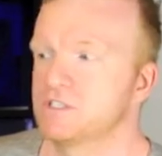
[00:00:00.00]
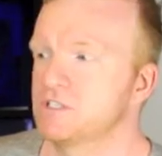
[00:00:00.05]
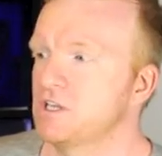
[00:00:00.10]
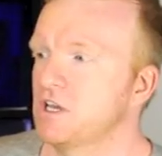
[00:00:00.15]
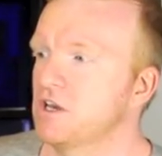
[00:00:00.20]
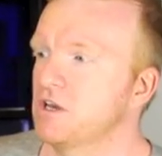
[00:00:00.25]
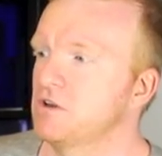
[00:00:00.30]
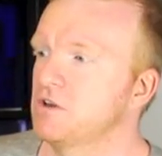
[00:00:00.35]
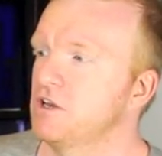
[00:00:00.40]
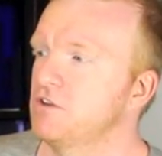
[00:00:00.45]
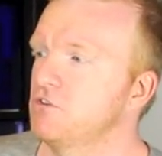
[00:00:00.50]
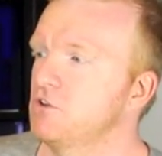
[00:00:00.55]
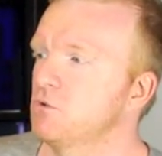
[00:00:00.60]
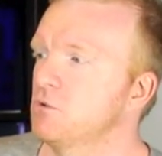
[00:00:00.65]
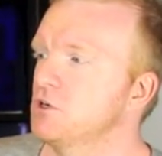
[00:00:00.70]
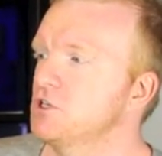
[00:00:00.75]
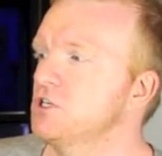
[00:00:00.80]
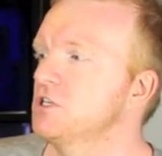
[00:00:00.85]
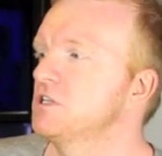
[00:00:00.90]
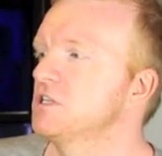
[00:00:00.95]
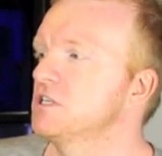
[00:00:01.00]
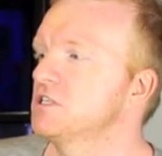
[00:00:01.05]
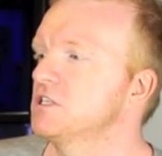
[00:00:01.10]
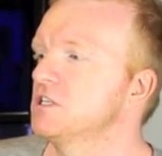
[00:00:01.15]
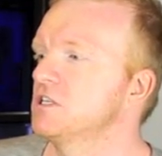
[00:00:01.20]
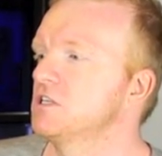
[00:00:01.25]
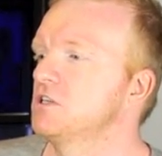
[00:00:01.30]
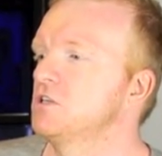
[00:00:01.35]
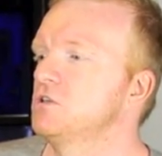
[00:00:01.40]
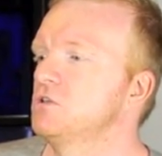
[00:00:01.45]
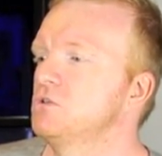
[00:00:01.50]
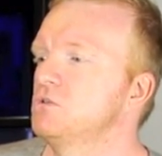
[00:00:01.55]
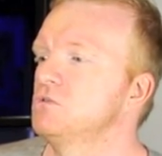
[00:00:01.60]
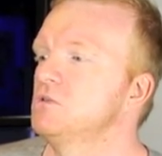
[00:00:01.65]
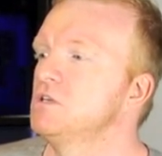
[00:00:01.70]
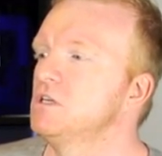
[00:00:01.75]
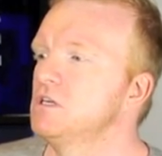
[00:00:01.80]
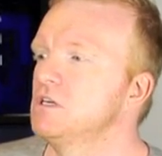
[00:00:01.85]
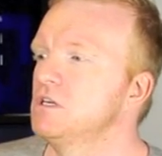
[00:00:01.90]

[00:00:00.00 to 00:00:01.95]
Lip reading: So if you're watching this and you